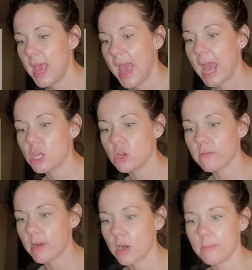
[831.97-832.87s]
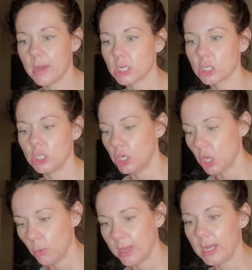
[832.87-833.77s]
and you're very much
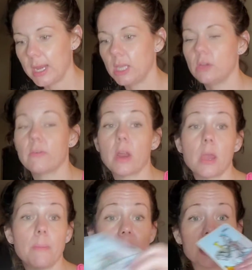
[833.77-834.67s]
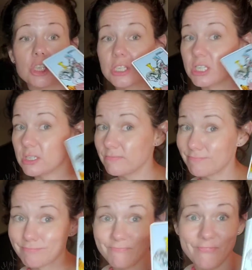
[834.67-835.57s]
knowing, and you're very much
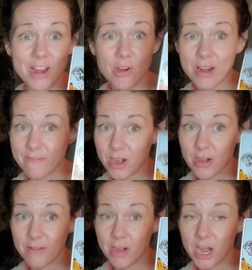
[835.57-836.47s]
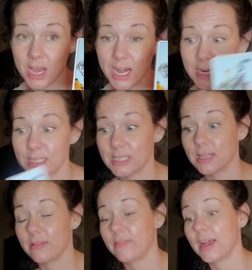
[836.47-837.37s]
very, very, very connected to
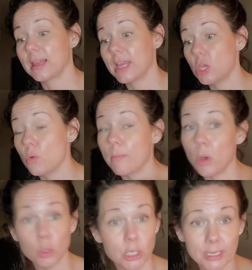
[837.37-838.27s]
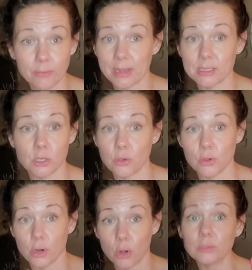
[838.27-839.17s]
the fact that you emotionally rescue
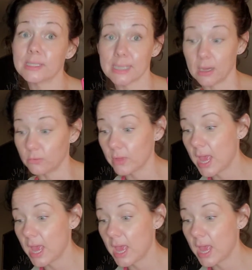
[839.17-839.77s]
your own self,